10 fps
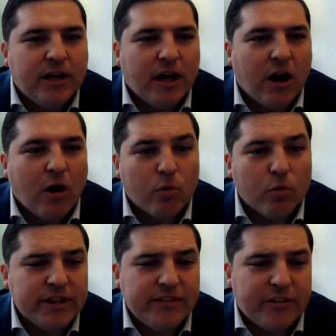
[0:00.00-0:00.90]
or
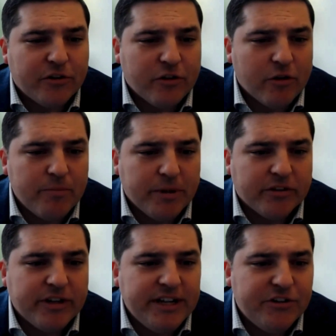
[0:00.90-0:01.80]
really there's their
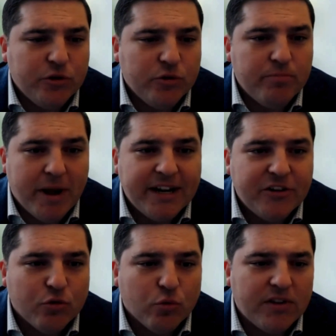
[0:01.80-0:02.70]
ability to
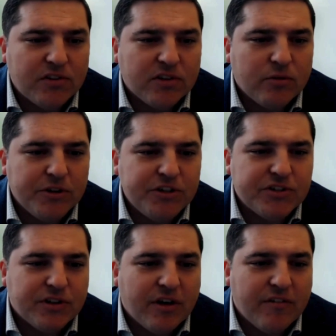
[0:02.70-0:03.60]
manage risk, which is
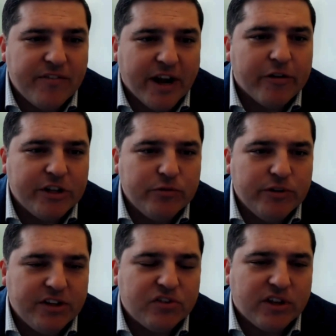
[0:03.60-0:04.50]
a very
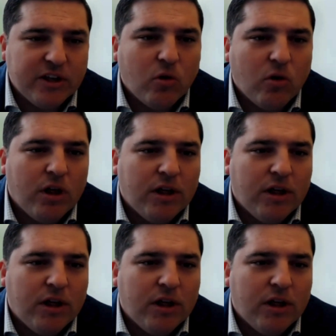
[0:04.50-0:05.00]
unique skill,